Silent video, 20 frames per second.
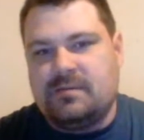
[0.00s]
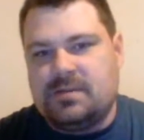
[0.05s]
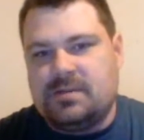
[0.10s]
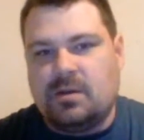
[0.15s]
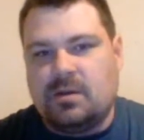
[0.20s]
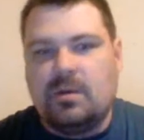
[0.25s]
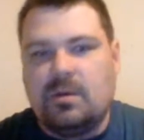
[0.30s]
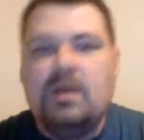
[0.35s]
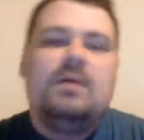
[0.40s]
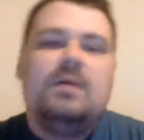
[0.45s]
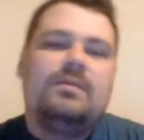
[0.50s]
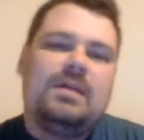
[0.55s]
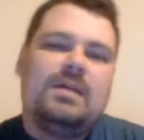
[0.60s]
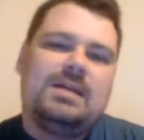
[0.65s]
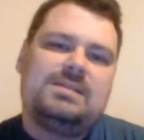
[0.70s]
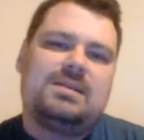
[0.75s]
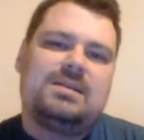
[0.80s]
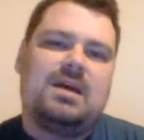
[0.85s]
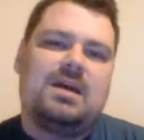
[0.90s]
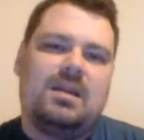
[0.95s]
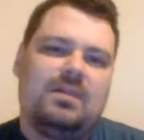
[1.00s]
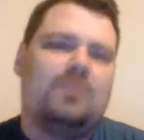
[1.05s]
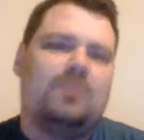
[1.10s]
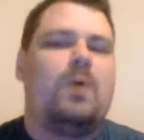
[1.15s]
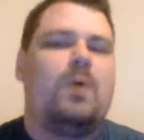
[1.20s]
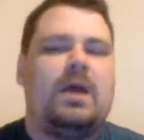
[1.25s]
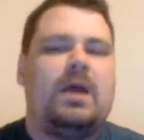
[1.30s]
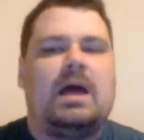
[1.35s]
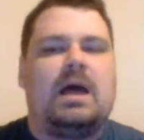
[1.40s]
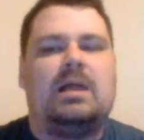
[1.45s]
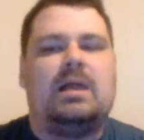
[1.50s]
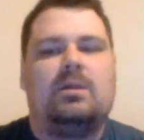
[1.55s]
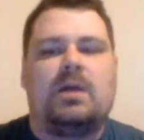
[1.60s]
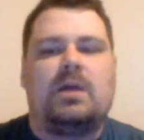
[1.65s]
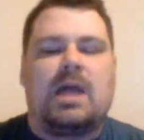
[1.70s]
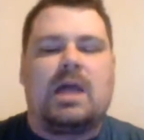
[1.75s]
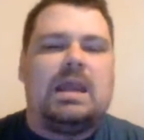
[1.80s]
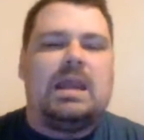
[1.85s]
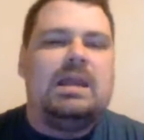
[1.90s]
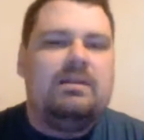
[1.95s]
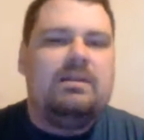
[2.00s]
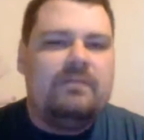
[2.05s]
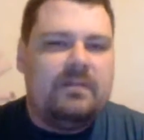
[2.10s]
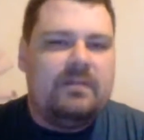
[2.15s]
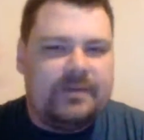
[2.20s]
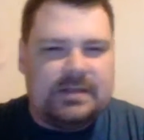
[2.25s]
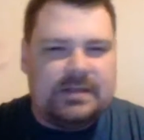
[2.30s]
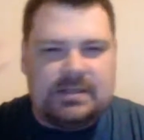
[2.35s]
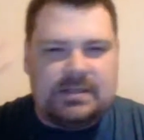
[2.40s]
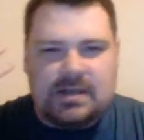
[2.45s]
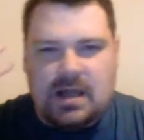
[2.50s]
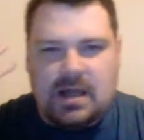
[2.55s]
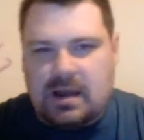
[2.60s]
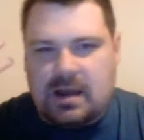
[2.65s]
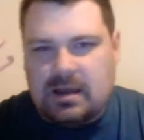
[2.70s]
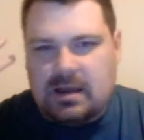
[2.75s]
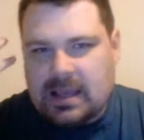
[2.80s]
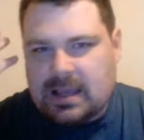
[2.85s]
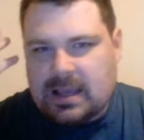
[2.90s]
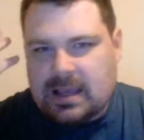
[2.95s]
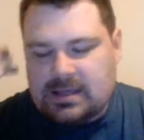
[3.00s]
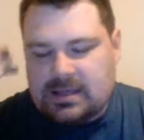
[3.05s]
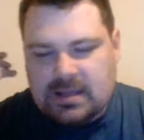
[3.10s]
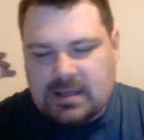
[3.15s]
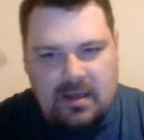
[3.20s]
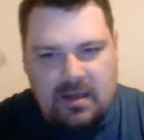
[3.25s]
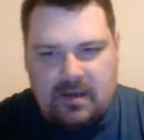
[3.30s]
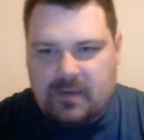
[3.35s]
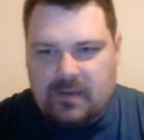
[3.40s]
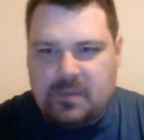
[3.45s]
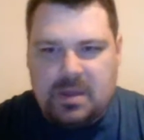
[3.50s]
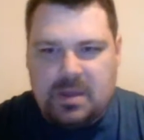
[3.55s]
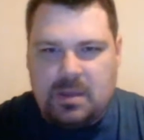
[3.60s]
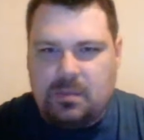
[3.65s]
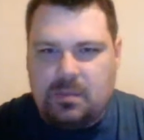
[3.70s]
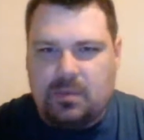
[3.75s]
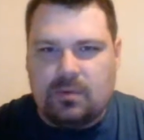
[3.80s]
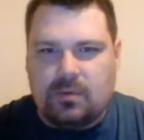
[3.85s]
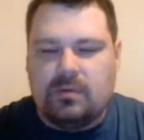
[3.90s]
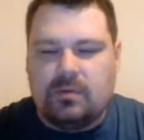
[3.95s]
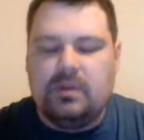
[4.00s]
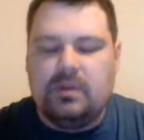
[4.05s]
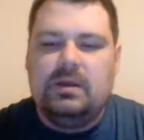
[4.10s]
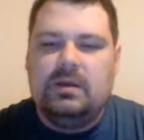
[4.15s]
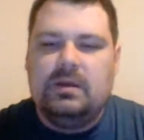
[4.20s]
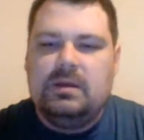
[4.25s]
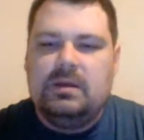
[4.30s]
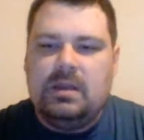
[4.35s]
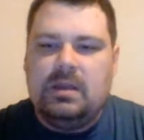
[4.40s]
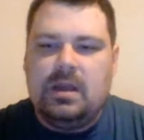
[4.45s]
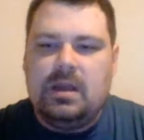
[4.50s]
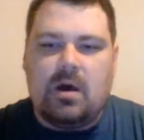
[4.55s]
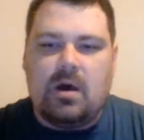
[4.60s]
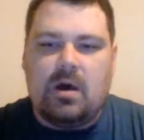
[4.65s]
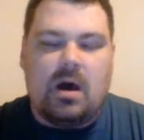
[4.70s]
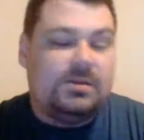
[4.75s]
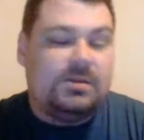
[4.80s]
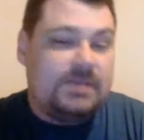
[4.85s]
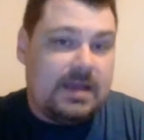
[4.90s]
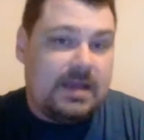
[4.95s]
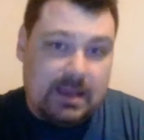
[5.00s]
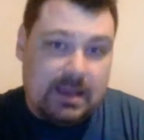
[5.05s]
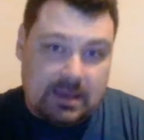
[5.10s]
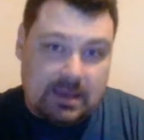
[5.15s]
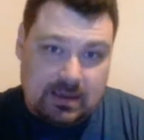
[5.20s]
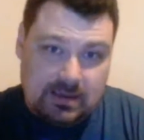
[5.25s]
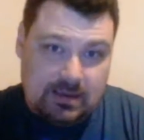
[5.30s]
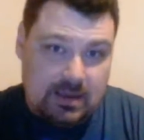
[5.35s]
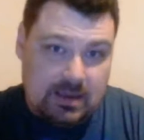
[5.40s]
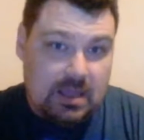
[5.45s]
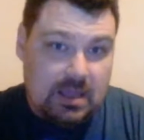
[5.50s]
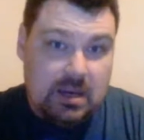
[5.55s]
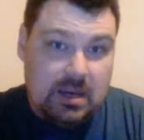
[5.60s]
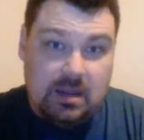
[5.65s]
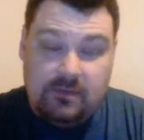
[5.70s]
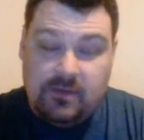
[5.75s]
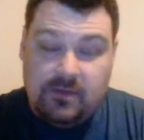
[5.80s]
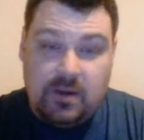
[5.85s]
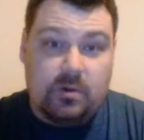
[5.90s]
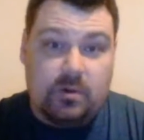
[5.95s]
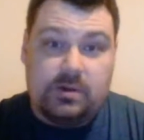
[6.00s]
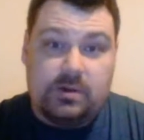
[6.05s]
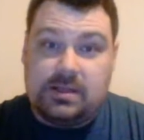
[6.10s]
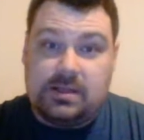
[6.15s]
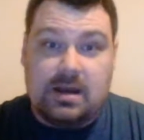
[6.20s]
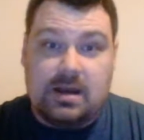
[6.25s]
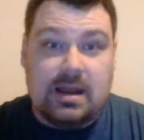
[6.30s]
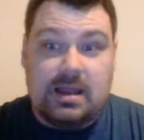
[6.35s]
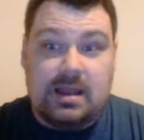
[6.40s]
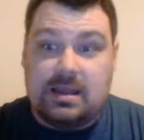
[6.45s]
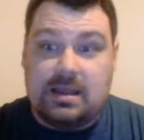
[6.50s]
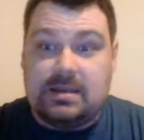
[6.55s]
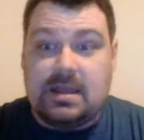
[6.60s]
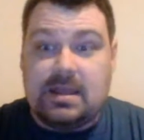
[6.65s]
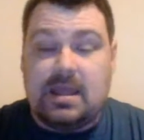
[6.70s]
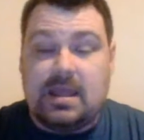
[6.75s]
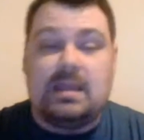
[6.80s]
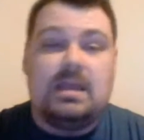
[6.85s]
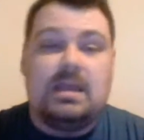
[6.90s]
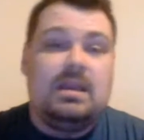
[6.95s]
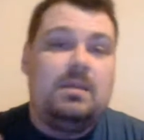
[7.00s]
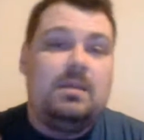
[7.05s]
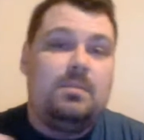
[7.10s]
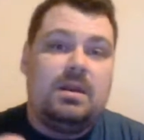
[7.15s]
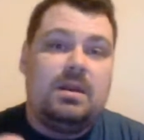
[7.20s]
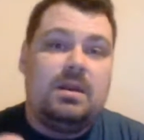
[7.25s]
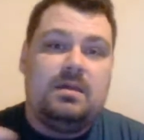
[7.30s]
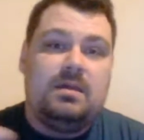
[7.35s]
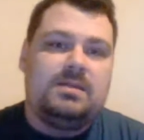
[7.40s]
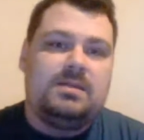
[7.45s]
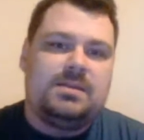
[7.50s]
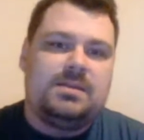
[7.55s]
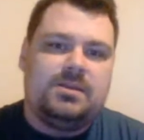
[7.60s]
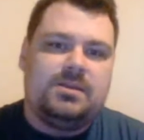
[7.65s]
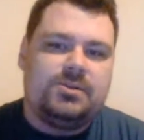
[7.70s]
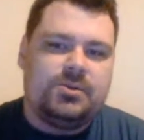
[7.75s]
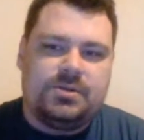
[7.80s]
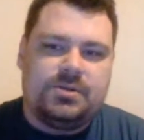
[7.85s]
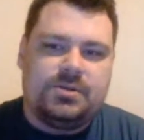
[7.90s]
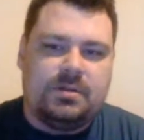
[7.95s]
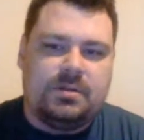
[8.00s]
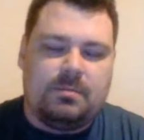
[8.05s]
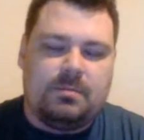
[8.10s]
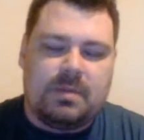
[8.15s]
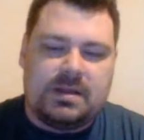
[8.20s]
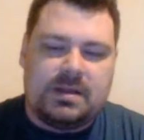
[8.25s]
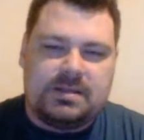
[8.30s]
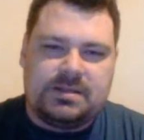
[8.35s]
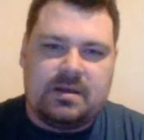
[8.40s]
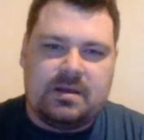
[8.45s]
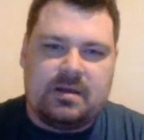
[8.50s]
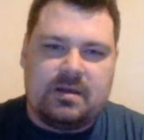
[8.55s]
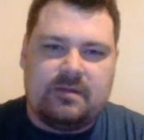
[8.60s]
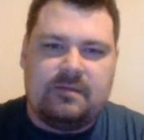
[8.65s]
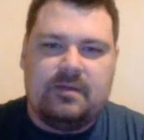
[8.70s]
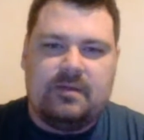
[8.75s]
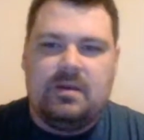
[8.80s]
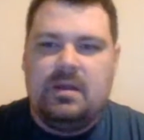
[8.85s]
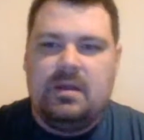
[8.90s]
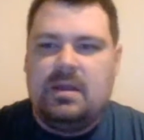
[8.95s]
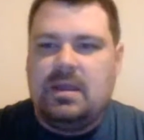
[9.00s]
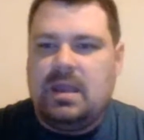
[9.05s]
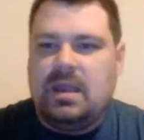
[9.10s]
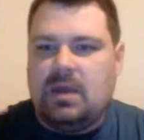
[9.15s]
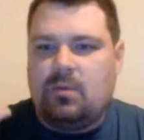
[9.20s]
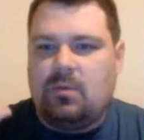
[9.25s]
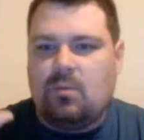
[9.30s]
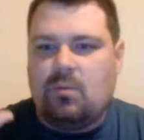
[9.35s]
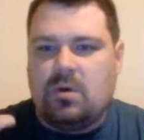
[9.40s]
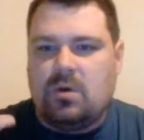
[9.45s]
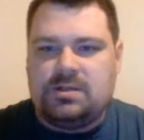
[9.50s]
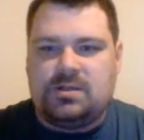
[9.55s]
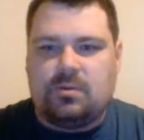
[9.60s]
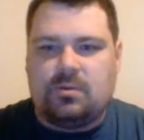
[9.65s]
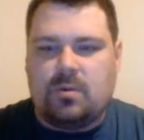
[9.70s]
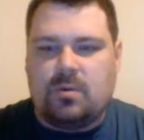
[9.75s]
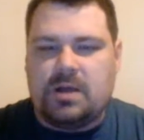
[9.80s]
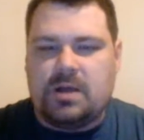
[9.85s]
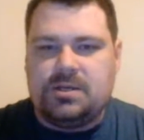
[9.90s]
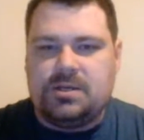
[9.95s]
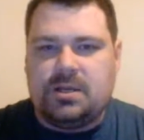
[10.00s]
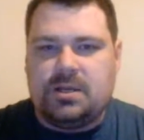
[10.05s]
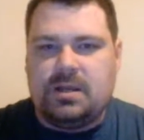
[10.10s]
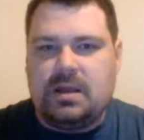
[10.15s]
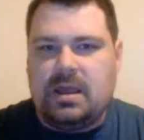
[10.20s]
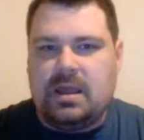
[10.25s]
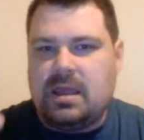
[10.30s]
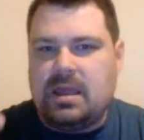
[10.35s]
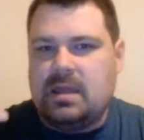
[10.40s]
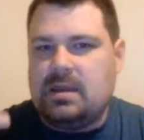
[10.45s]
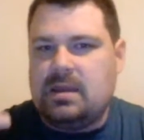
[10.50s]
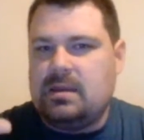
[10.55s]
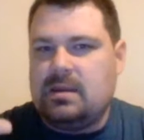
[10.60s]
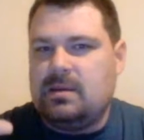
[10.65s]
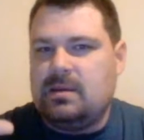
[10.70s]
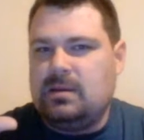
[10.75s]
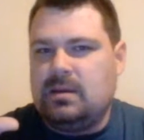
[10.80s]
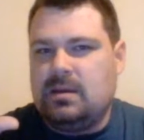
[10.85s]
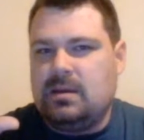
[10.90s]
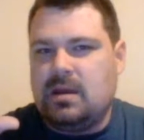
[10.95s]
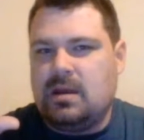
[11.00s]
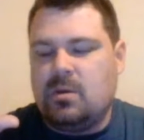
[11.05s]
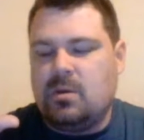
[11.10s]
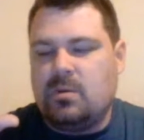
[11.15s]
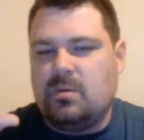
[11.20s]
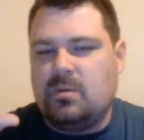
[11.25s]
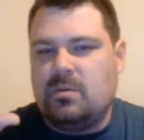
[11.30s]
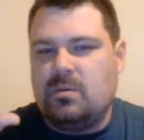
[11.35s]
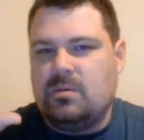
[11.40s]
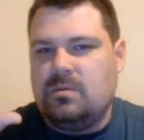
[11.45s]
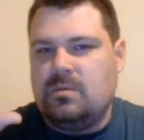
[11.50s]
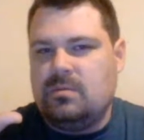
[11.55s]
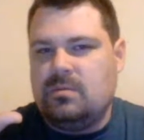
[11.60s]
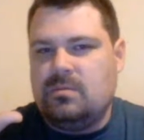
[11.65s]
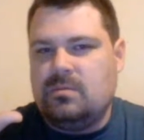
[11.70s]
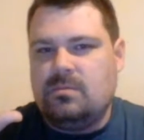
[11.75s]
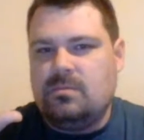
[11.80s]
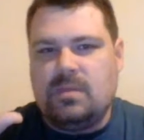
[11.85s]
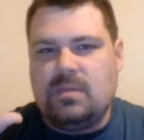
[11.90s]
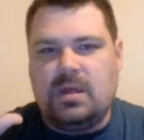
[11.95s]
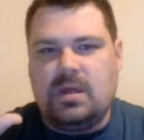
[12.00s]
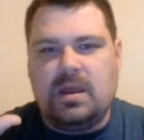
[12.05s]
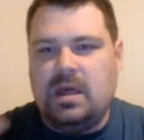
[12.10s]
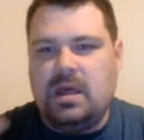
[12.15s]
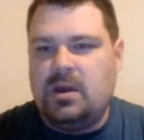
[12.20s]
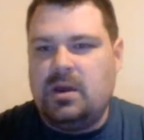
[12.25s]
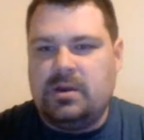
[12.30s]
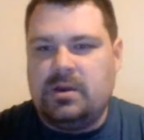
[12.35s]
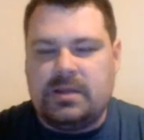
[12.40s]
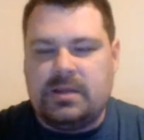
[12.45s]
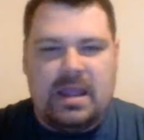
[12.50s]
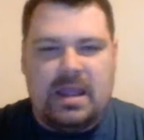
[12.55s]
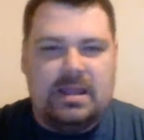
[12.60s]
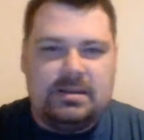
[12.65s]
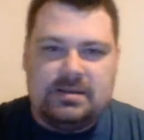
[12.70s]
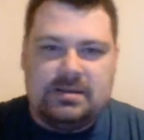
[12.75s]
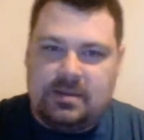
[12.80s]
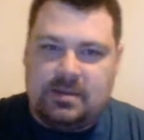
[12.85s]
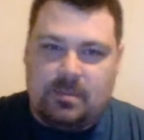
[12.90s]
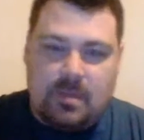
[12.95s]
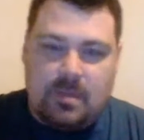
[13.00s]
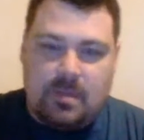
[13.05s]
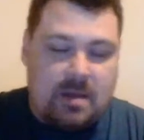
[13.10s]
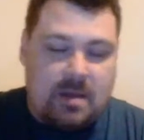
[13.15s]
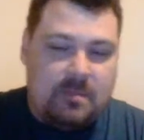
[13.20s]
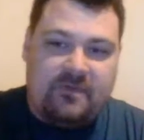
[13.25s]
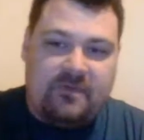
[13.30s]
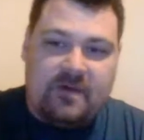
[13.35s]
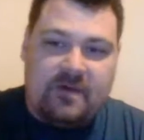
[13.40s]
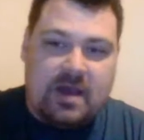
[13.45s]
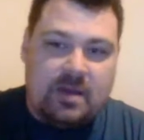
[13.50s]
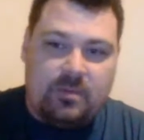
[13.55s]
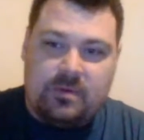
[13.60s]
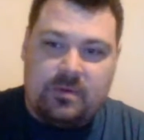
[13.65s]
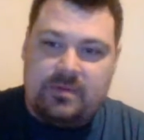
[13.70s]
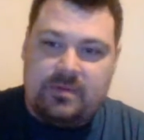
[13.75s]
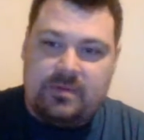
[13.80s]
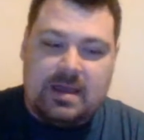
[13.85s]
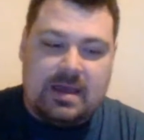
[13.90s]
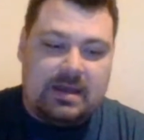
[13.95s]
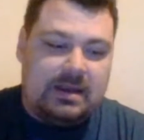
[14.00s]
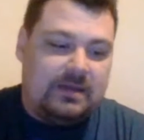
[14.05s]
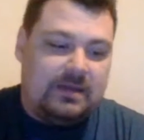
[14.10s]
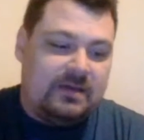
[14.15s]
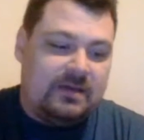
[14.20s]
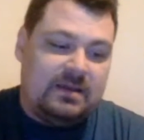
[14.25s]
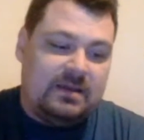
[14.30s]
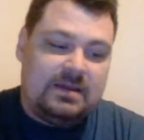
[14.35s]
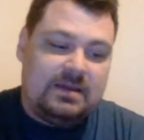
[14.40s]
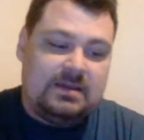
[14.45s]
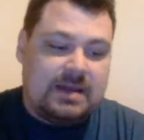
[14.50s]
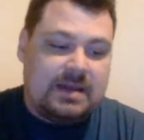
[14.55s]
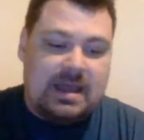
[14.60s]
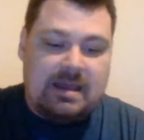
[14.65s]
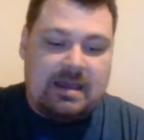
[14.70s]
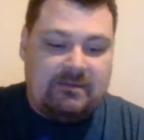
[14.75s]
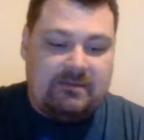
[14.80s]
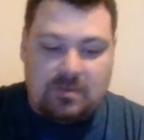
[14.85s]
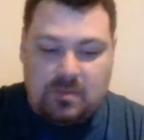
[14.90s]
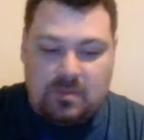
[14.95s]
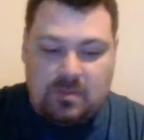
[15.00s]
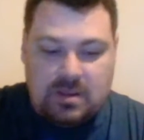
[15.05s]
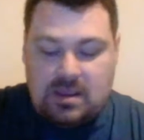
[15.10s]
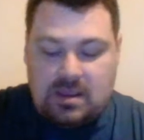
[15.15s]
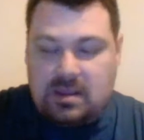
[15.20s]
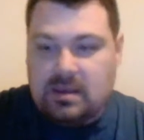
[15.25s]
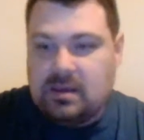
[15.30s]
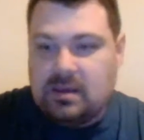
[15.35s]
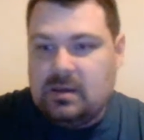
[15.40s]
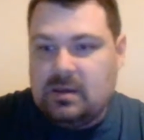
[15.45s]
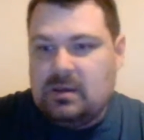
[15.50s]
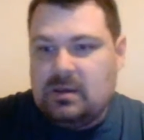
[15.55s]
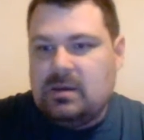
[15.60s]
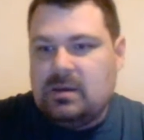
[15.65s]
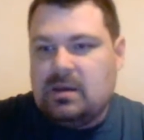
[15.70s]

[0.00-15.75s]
So that's kind of the way I look at it. Even if it's not like a ton of people, I'll take any viewers that I can take. Anybody that's interested in my stuff and wants to watch it, and it entertains them, I'm fine with that. It doesn't have to be a